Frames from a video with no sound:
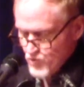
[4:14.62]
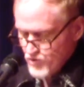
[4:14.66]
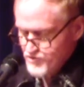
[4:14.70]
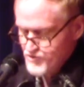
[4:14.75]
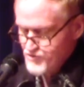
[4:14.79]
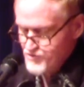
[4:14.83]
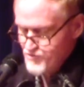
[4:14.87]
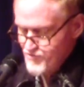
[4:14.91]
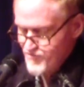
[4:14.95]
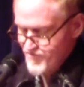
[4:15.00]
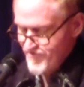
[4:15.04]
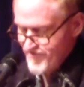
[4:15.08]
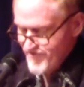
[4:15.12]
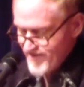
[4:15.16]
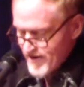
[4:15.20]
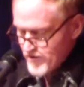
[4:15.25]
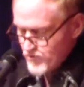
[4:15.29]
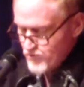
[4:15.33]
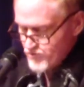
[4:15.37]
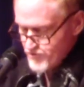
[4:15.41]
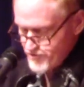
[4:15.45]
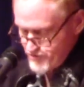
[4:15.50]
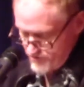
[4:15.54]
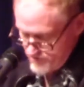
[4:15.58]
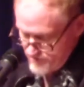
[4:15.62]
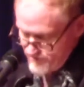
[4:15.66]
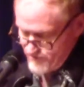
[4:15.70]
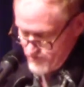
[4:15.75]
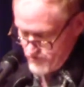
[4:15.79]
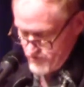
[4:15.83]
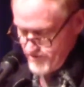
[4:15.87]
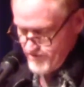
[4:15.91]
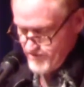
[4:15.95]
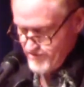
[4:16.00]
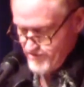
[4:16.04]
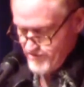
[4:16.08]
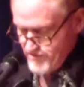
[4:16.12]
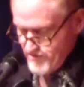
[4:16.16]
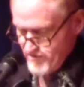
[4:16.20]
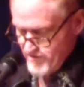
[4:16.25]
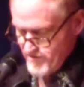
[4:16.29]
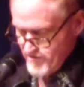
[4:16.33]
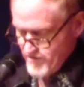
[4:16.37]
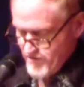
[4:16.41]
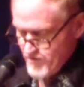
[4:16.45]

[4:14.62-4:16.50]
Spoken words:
once you've found your voice,